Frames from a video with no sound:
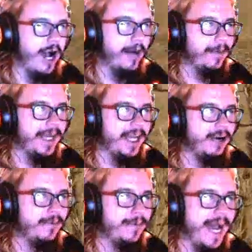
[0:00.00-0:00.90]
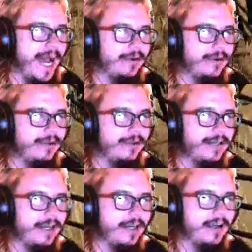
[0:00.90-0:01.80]
uphill battle
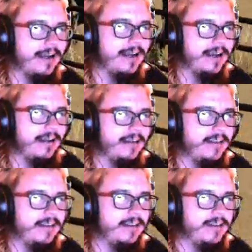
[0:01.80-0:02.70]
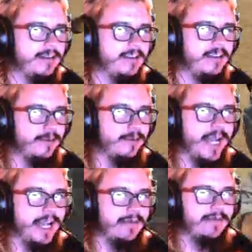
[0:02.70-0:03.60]
to
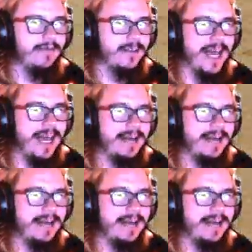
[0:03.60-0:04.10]
make up for that.